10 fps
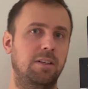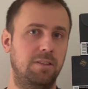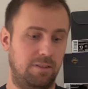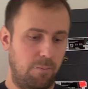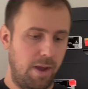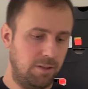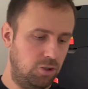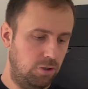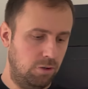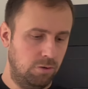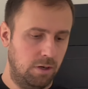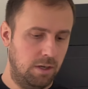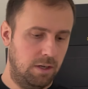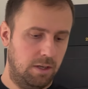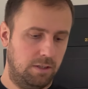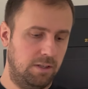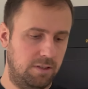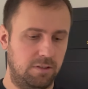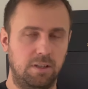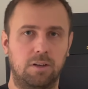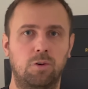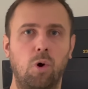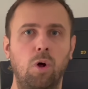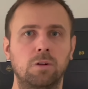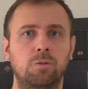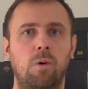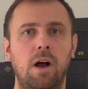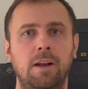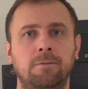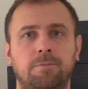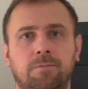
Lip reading: This is a men's shoe. This is the gold one.